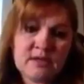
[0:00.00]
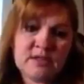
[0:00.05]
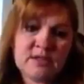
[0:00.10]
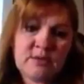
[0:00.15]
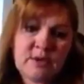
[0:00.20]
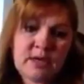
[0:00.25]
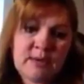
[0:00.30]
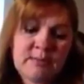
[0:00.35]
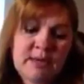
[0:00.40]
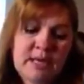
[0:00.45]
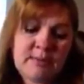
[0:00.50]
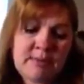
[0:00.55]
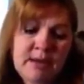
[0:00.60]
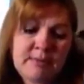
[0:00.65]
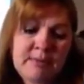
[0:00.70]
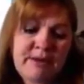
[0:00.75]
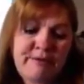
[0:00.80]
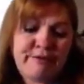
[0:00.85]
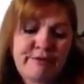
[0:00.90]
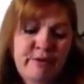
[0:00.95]
see what I mean
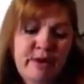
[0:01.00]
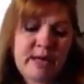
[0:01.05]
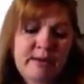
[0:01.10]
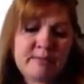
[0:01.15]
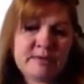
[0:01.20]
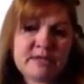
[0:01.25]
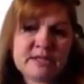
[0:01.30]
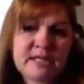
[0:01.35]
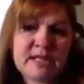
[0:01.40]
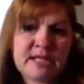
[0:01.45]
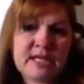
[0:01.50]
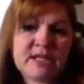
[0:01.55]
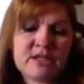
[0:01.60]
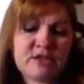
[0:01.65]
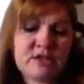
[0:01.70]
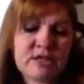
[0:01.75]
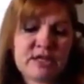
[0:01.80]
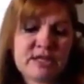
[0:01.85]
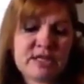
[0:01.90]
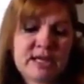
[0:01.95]
about my frame sticking
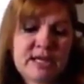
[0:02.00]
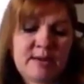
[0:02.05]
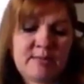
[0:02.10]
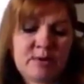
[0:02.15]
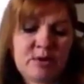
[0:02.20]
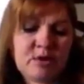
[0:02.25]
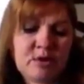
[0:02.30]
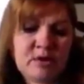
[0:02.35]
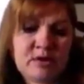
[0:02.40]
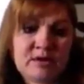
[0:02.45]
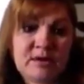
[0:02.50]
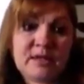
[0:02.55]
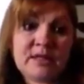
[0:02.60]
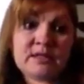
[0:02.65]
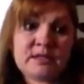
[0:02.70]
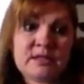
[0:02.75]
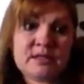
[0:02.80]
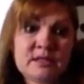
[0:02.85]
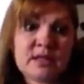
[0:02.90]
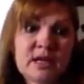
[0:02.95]
to the table?
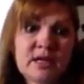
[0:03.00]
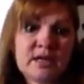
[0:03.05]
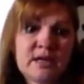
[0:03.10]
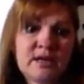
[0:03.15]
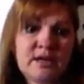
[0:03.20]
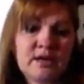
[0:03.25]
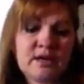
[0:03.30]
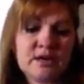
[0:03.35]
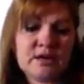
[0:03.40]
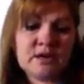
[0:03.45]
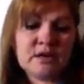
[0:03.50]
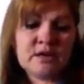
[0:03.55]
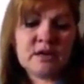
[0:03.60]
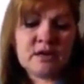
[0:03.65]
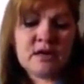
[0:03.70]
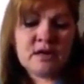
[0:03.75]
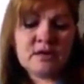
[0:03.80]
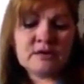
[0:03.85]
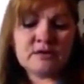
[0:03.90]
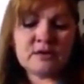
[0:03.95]
It's stuck here.
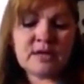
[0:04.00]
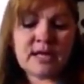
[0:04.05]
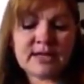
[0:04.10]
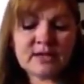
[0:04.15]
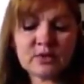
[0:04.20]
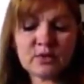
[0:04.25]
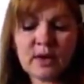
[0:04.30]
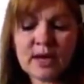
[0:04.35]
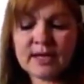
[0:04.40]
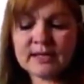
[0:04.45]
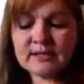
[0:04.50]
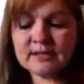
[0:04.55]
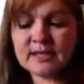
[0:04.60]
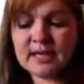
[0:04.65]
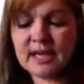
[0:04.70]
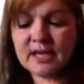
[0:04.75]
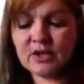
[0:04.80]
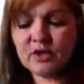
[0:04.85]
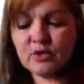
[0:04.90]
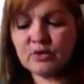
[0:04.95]
That's why I
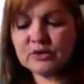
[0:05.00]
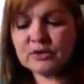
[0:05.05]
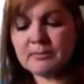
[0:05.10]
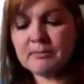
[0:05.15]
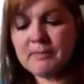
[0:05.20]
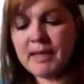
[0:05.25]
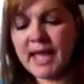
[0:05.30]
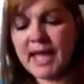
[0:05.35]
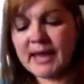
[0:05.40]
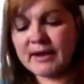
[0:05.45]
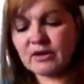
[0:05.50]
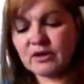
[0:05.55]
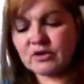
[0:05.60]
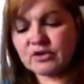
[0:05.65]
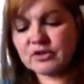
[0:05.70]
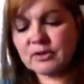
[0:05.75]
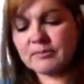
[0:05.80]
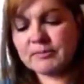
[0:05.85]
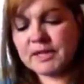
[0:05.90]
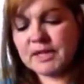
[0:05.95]
say use a mat or
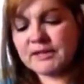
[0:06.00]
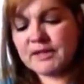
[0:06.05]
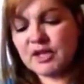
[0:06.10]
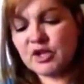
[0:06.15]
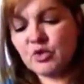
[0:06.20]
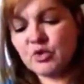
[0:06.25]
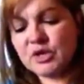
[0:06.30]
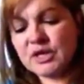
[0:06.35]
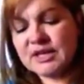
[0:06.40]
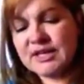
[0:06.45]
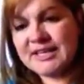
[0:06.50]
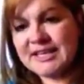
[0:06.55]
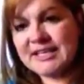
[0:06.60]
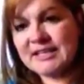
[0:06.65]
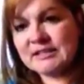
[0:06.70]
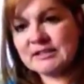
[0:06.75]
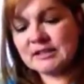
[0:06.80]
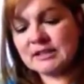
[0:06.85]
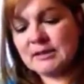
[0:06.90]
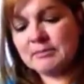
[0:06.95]
something that you can
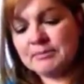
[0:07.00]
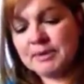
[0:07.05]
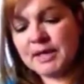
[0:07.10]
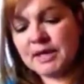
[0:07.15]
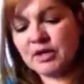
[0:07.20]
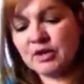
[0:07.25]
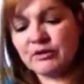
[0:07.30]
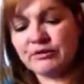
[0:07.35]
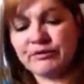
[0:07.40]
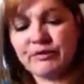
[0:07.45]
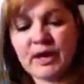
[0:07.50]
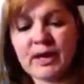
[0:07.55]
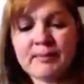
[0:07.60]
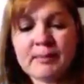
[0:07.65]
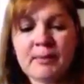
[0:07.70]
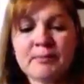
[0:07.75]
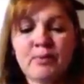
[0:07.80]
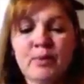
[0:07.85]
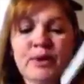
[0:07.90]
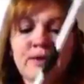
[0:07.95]
easily pick your
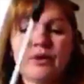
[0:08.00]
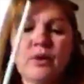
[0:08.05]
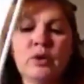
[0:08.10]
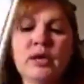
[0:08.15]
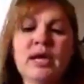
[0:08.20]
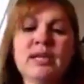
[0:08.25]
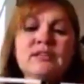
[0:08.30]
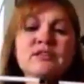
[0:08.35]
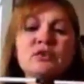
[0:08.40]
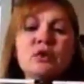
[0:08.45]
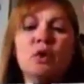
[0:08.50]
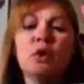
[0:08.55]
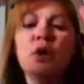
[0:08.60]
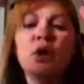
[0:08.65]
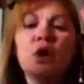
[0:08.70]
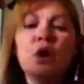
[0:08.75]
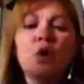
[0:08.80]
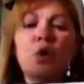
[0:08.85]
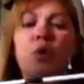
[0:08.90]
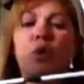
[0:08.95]
frame up with. Okay, so
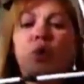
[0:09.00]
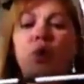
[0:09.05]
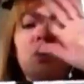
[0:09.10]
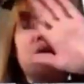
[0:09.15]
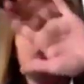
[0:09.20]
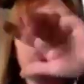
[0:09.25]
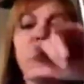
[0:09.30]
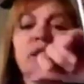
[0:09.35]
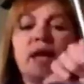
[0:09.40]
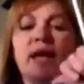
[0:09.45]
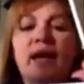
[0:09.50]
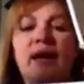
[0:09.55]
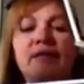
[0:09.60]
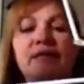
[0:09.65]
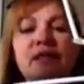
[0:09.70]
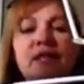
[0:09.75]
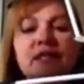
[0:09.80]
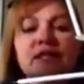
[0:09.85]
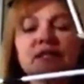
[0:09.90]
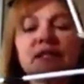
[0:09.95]
we
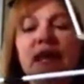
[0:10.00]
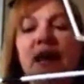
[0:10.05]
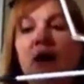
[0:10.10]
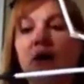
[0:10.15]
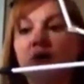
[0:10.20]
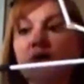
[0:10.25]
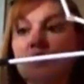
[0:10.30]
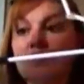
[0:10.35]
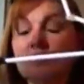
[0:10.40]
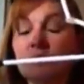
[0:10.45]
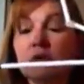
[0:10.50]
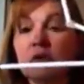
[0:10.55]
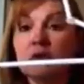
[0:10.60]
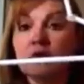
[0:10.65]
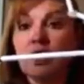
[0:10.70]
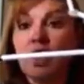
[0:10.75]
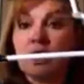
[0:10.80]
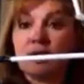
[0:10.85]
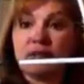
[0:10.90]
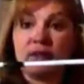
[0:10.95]
have this now.
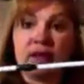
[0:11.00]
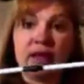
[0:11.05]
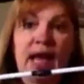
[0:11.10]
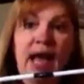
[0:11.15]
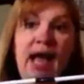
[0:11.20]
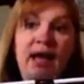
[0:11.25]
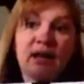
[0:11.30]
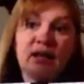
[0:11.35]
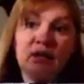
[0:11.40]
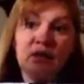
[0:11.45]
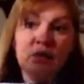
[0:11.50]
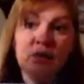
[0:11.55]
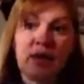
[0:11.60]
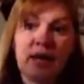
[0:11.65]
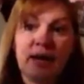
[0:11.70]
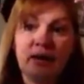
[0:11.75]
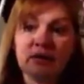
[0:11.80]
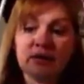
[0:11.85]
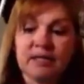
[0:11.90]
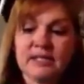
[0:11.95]
And look, the hot glue
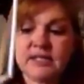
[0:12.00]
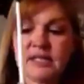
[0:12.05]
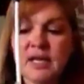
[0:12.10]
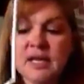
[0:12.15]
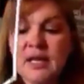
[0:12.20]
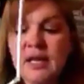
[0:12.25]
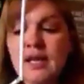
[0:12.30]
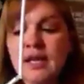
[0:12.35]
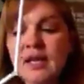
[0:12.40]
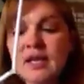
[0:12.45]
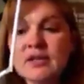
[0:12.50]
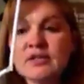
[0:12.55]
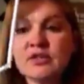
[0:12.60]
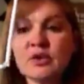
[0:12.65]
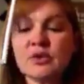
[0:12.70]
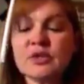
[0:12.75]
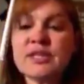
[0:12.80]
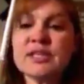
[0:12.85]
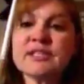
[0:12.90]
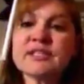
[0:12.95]
held it.
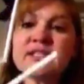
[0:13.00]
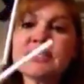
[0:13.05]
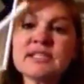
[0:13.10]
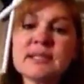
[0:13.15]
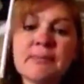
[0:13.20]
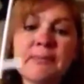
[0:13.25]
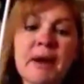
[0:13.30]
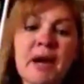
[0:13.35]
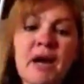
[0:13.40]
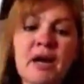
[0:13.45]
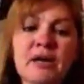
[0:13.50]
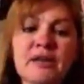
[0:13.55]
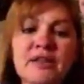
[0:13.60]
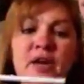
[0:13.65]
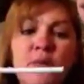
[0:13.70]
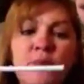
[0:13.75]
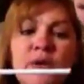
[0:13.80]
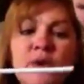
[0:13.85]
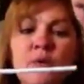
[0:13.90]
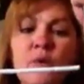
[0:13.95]
So this is the part
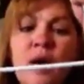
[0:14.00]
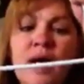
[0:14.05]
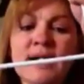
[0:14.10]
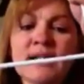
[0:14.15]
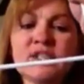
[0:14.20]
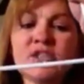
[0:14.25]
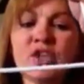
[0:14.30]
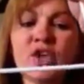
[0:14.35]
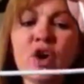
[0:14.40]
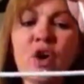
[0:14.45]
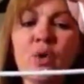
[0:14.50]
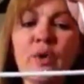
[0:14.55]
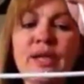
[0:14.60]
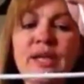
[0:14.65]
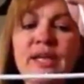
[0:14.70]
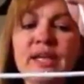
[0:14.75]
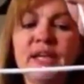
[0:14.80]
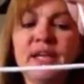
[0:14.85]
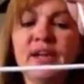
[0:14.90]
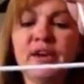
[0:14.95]
that we want to go
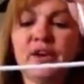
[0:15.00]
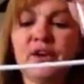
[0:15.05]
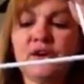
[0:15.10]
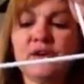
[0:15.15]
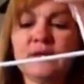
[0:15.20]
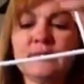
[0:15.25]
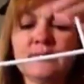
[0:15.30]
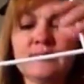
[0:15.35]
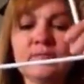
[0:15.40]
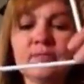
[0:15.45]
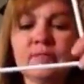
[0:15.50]
in here.